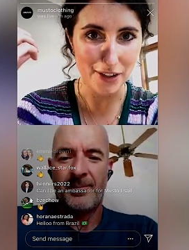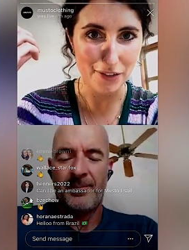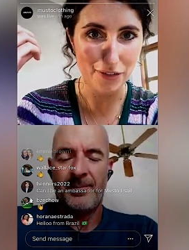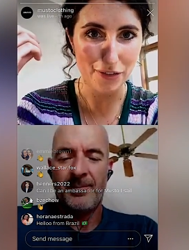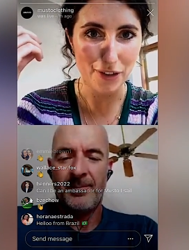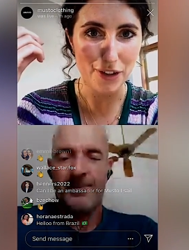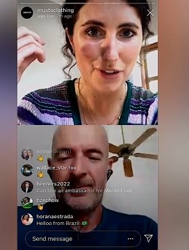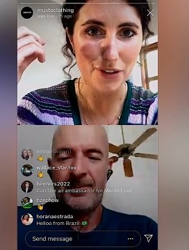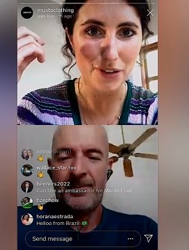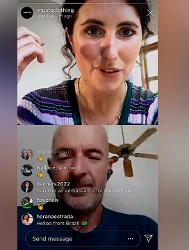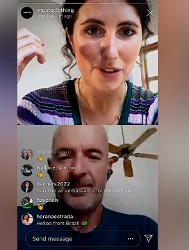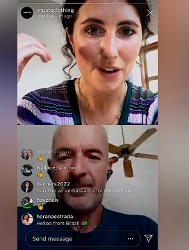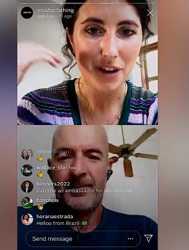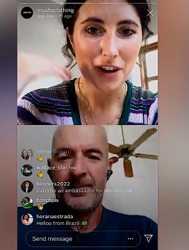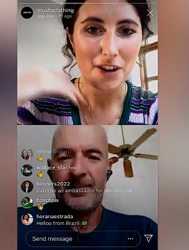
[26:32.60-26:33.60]
Speaker 1: I don't
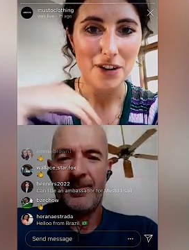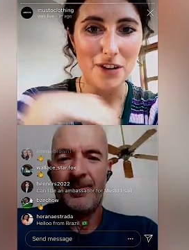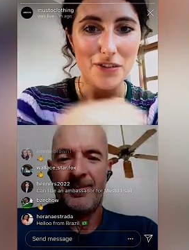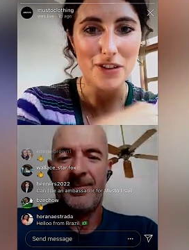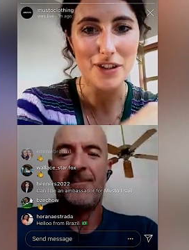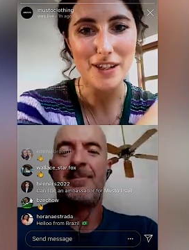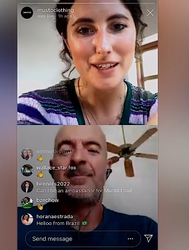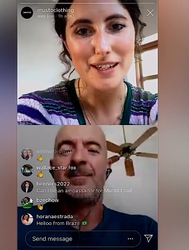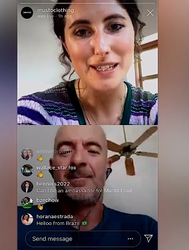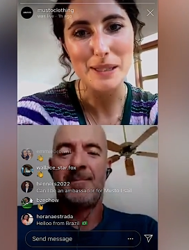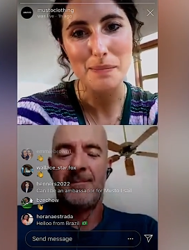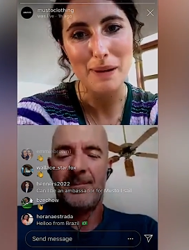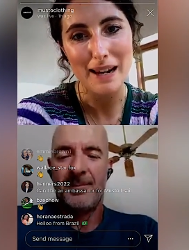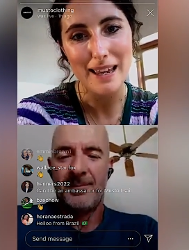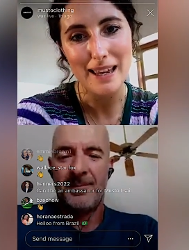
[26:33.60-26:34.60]
know if you can
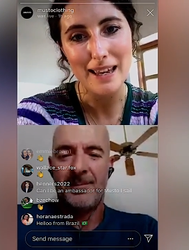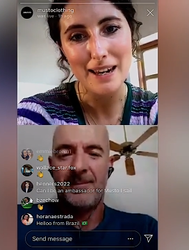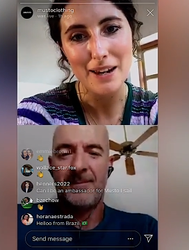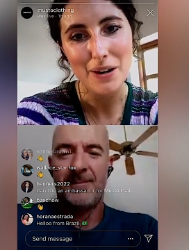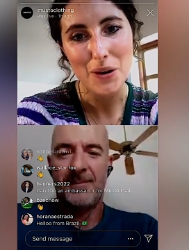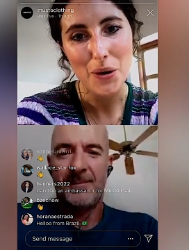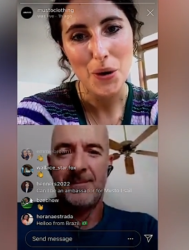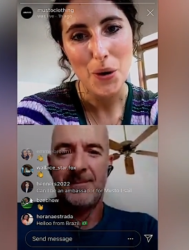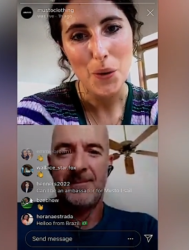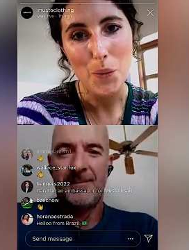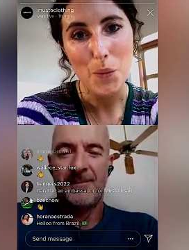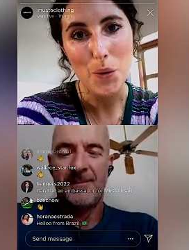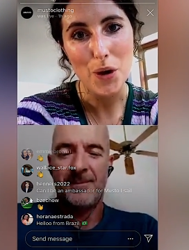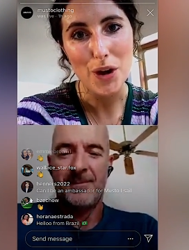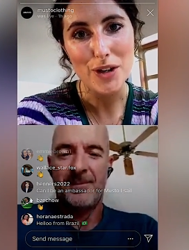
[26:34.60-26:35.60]
explain
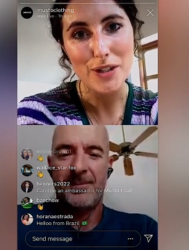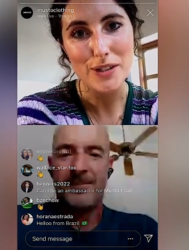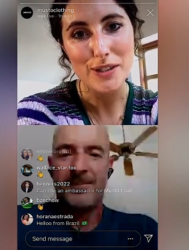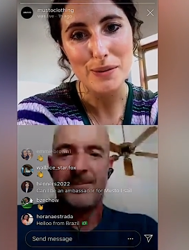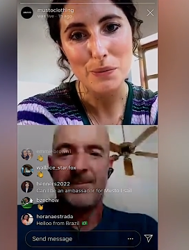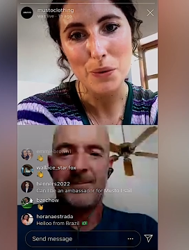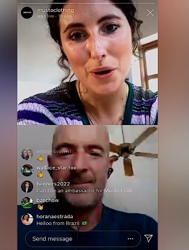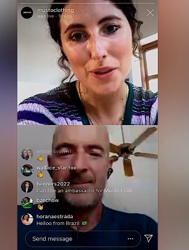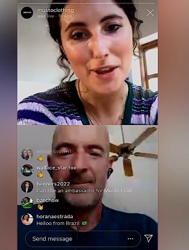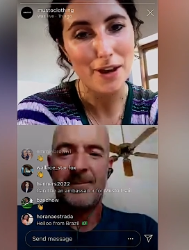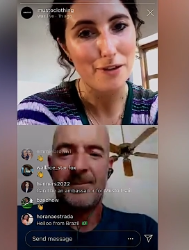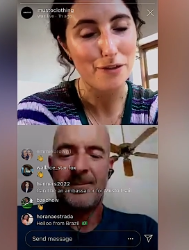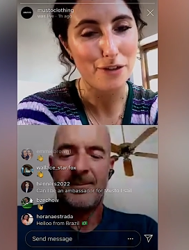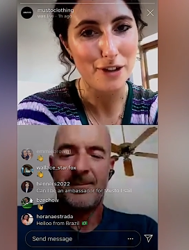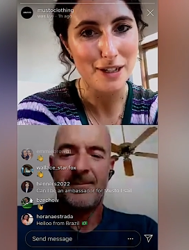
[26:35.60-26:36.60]
what what that
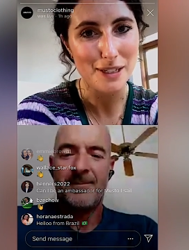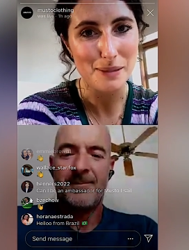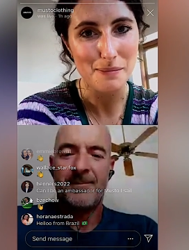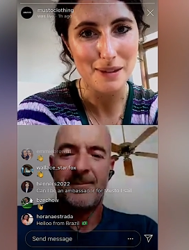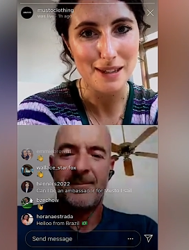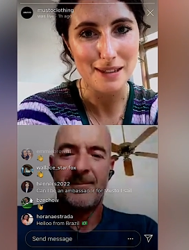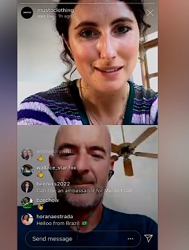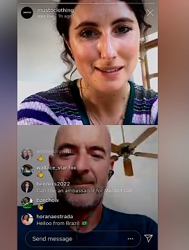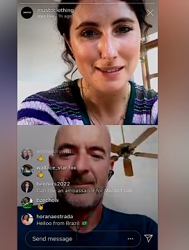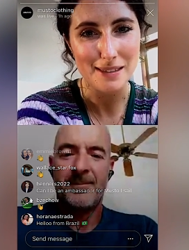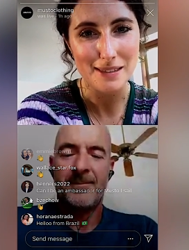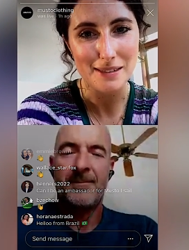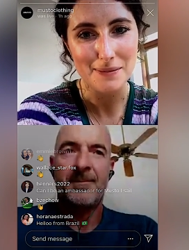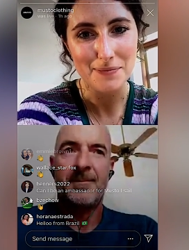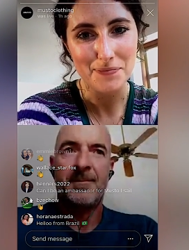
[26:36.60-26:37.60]
phrase means.
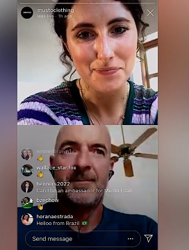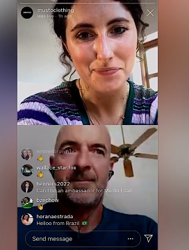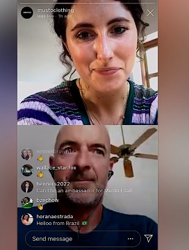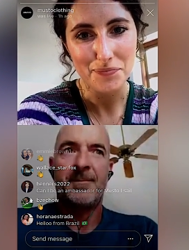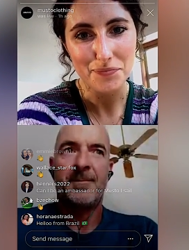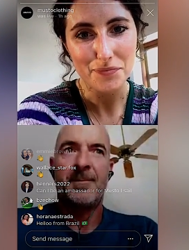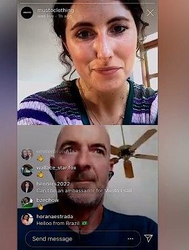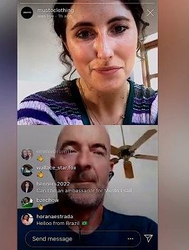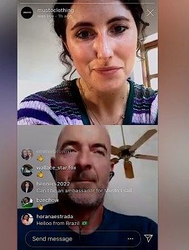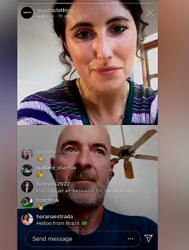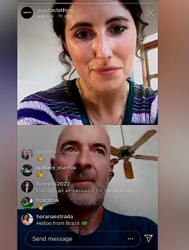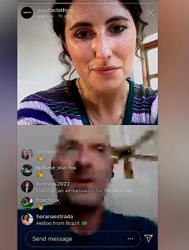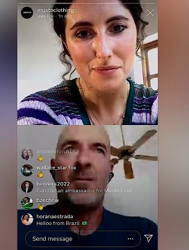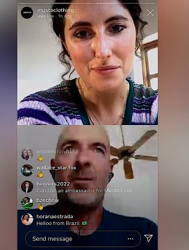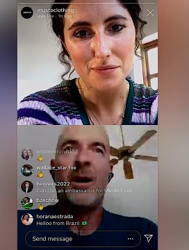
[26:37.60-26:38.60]

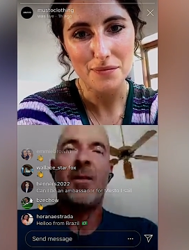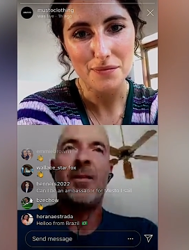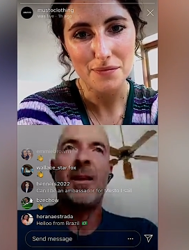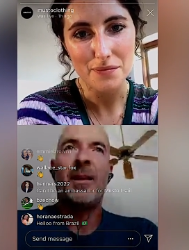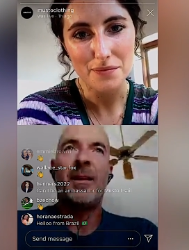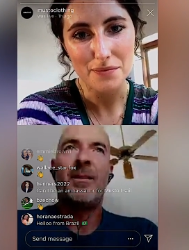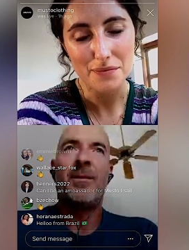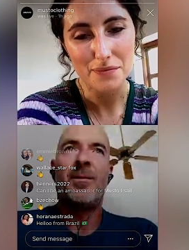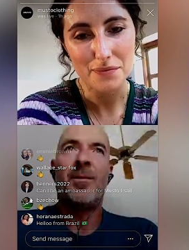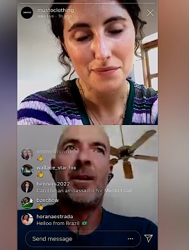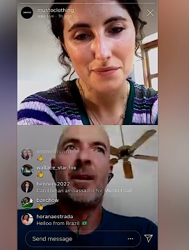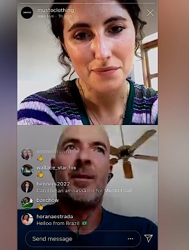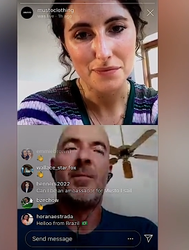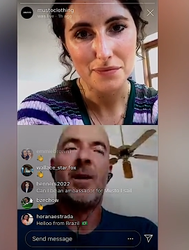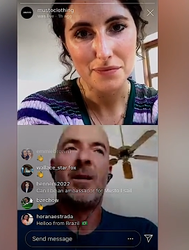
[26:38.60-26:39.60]
Speaker 2: Well, I think it's very
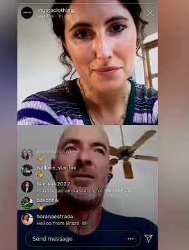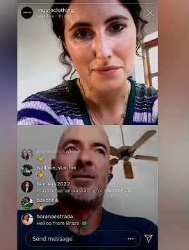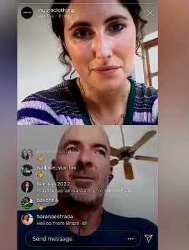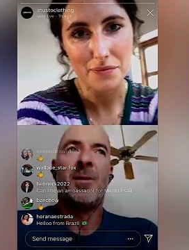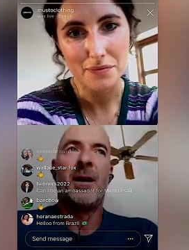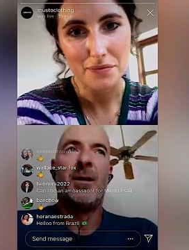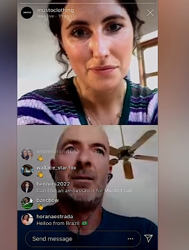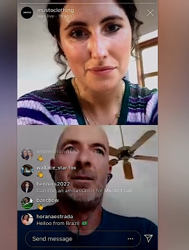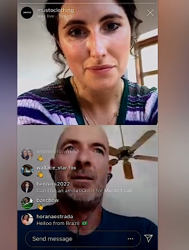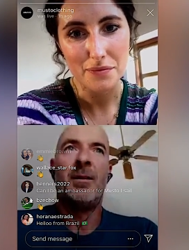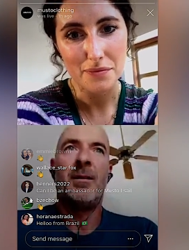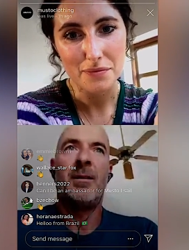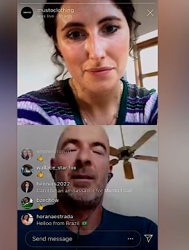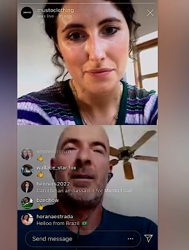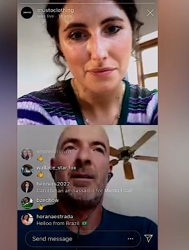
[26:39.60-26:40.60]
much about
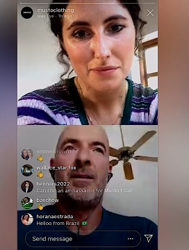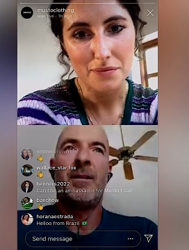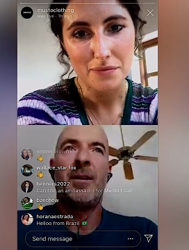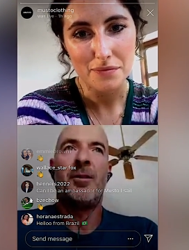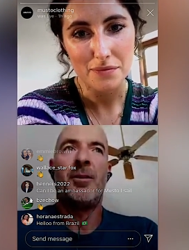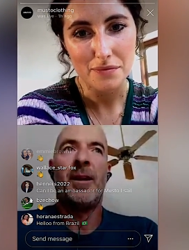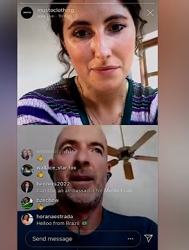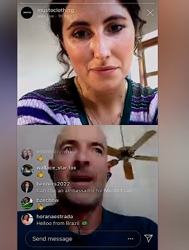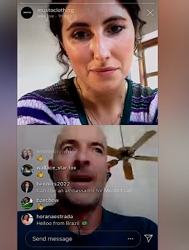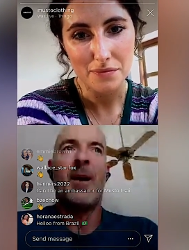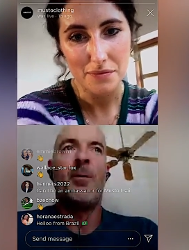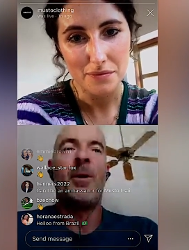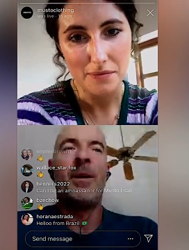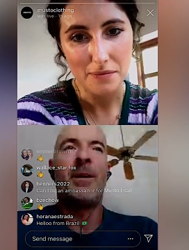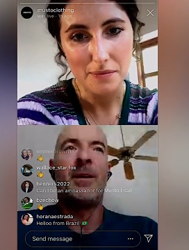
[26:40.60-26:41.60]
considering how we
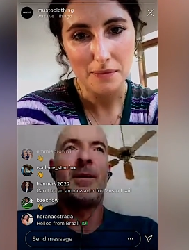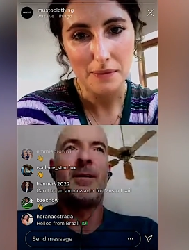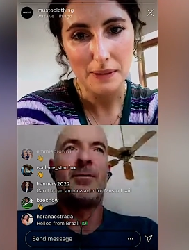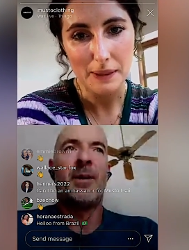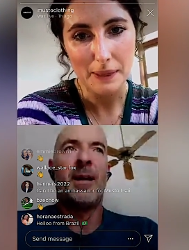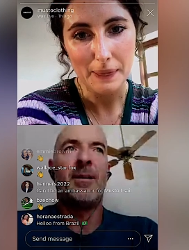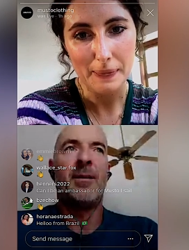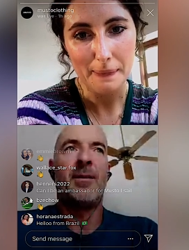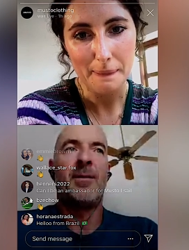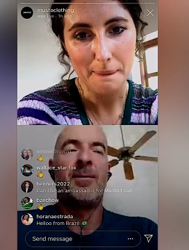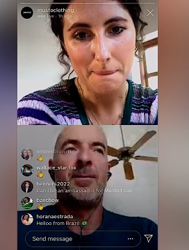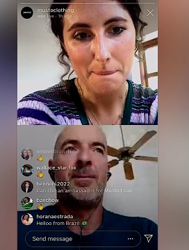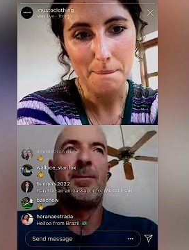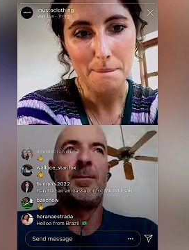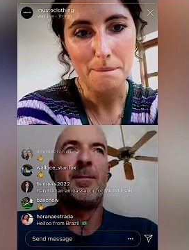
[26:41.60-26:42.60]
can
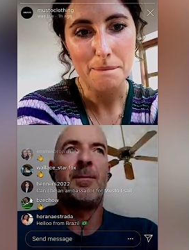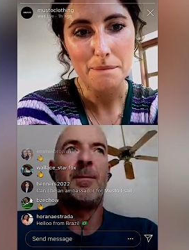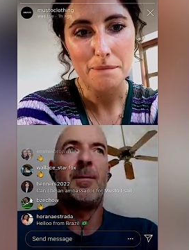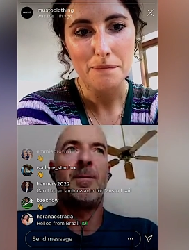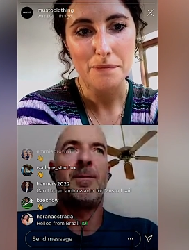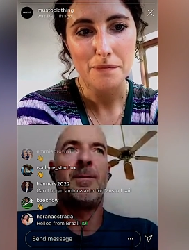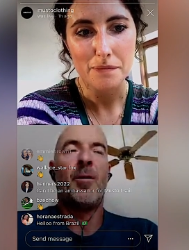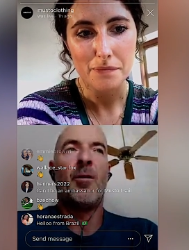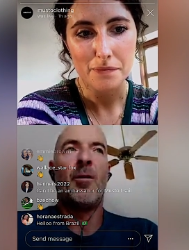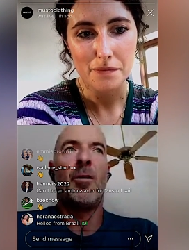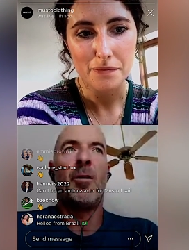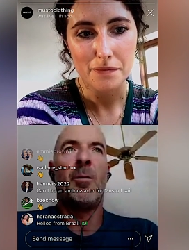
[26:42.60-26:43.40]
transform